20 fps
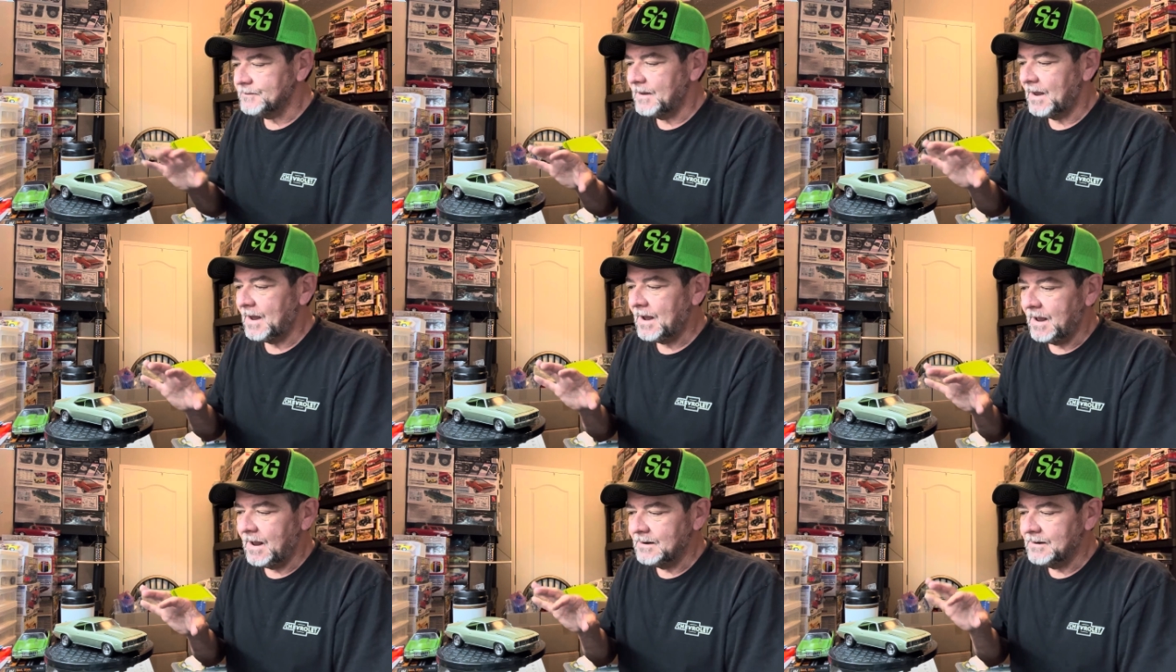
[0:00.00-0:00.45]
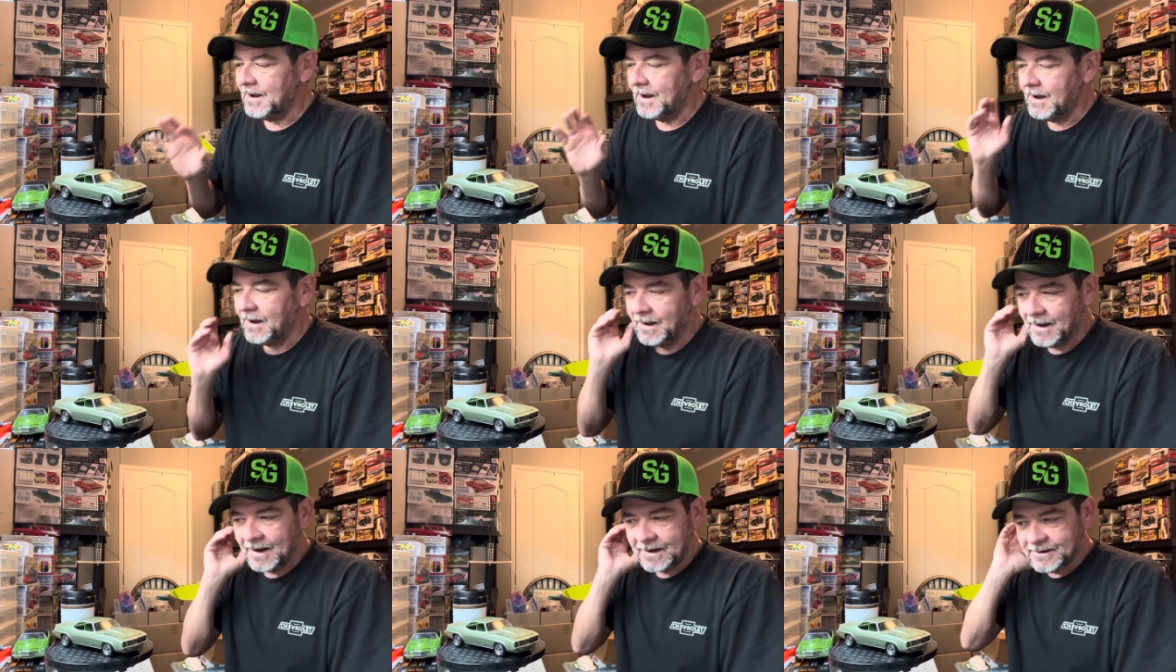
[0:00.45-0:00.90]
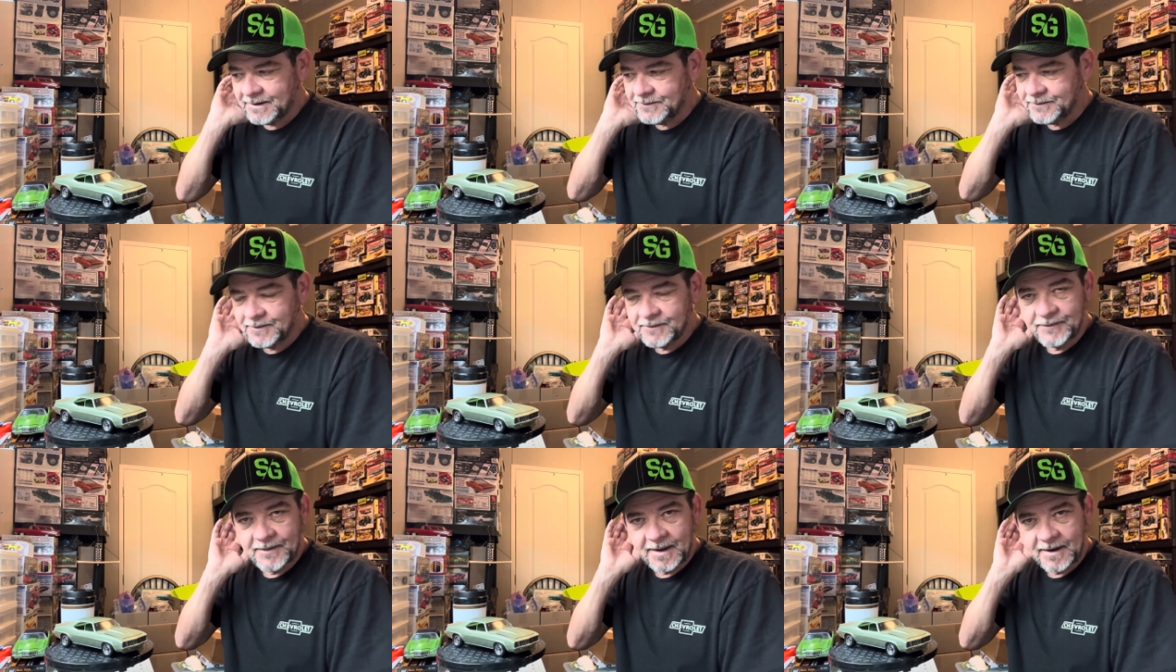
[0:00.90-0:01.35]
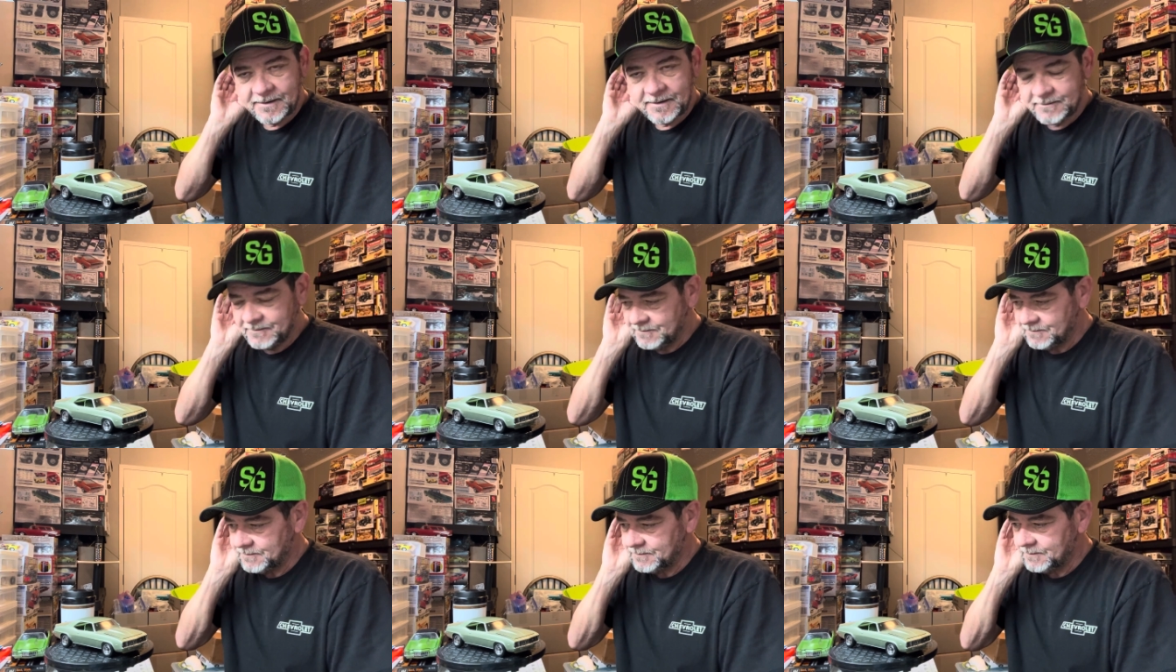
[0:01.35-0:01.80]
now I did do that
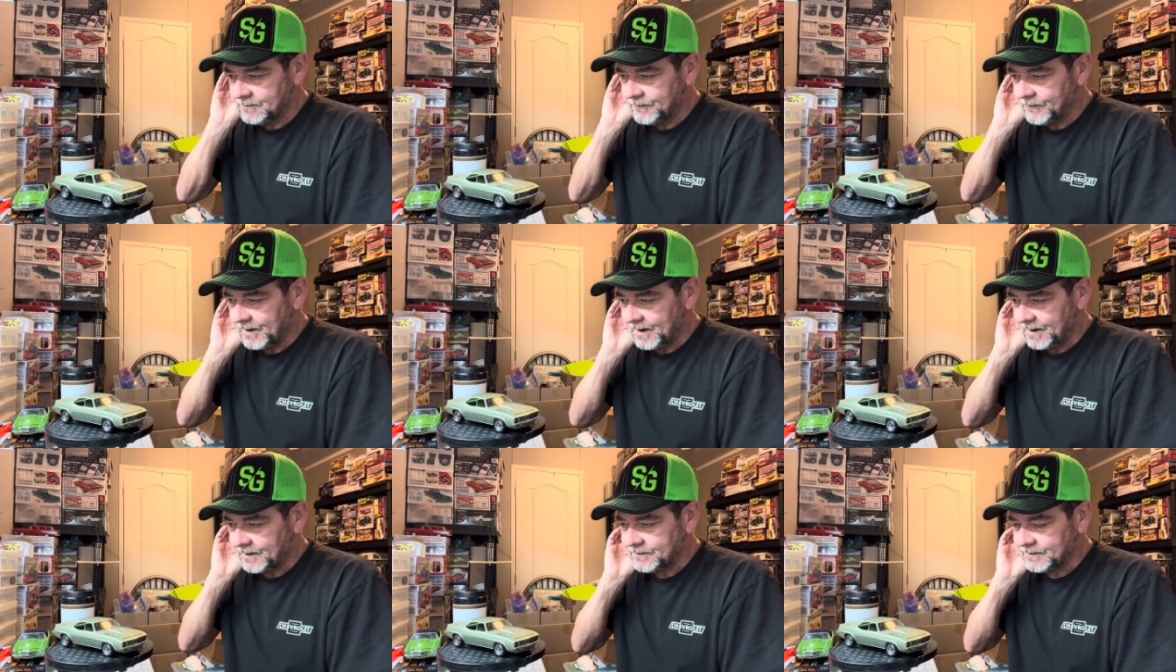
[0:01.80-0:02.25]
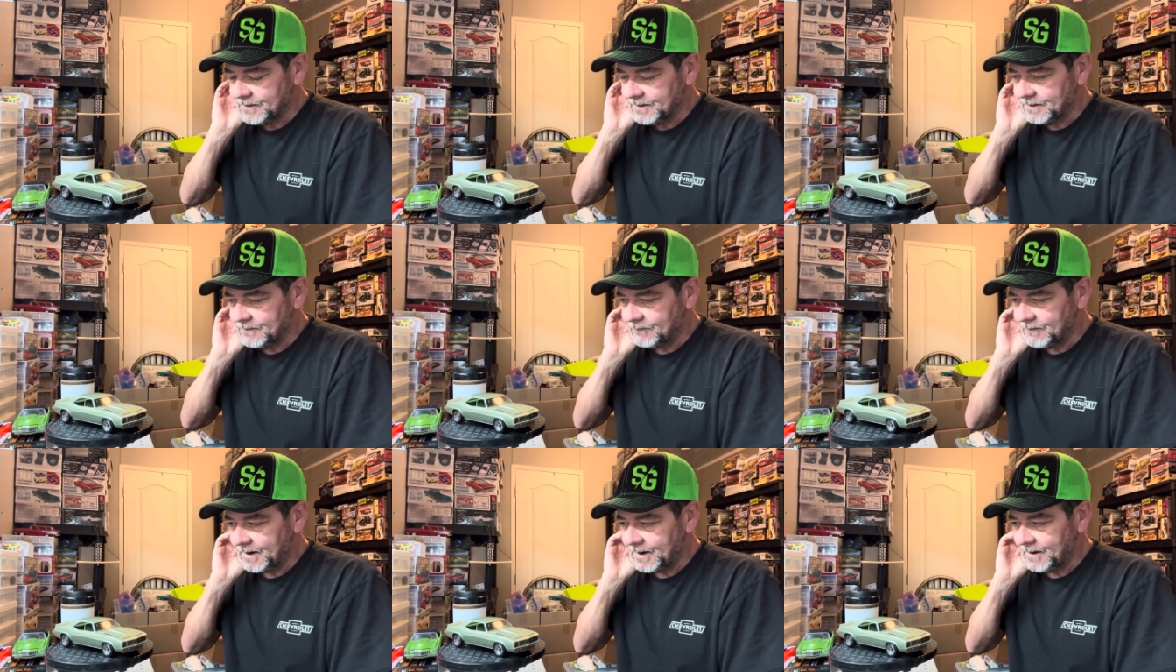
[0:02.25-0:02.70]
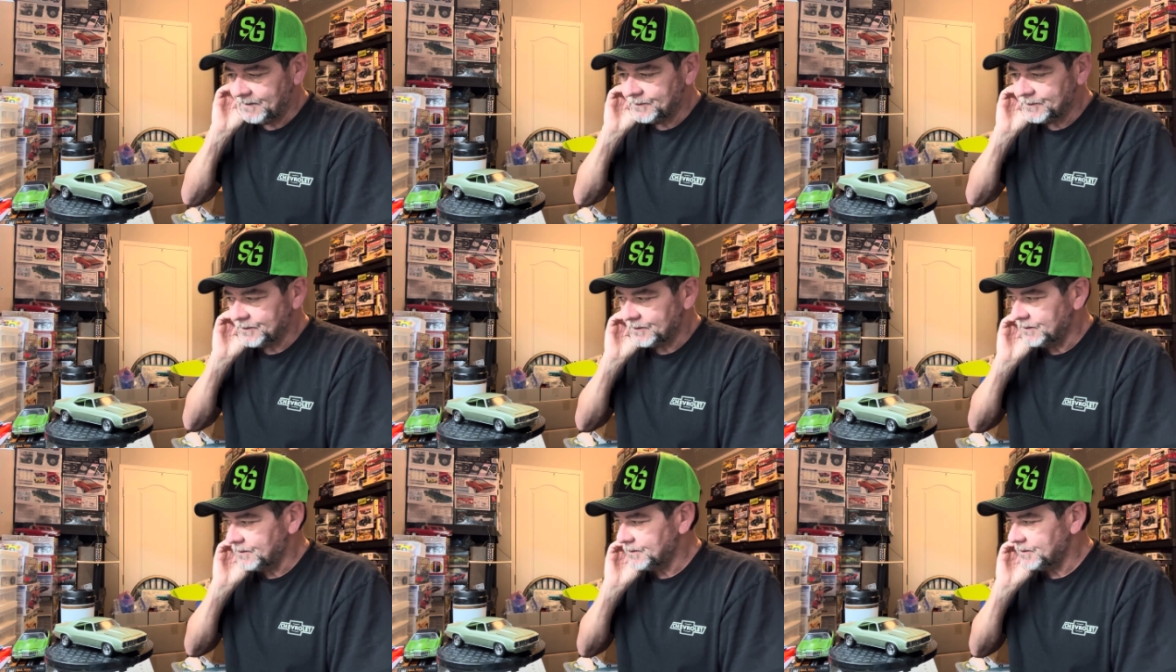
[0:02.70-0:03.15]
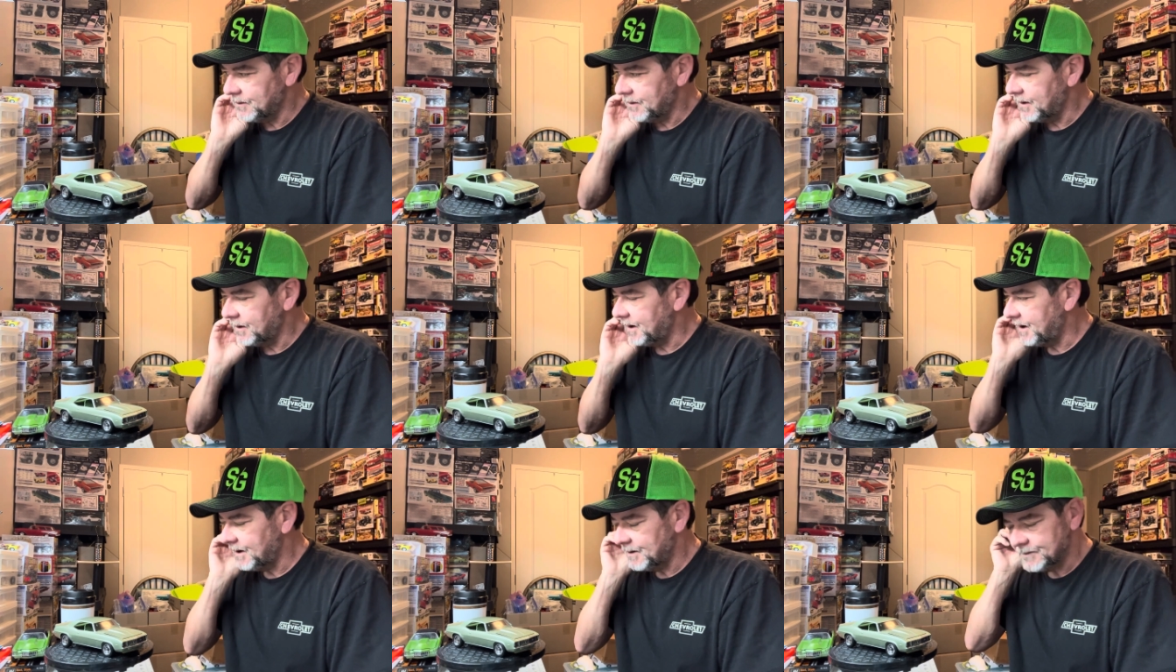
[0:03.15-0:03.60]
Ram Charger
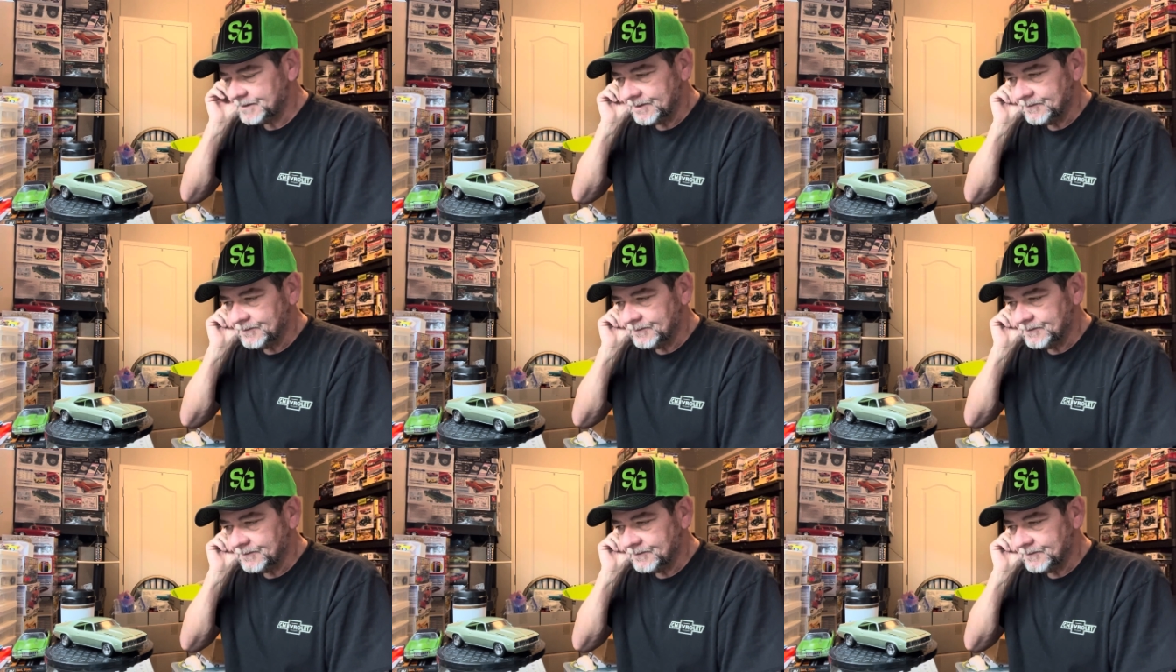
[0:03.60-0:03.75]
last.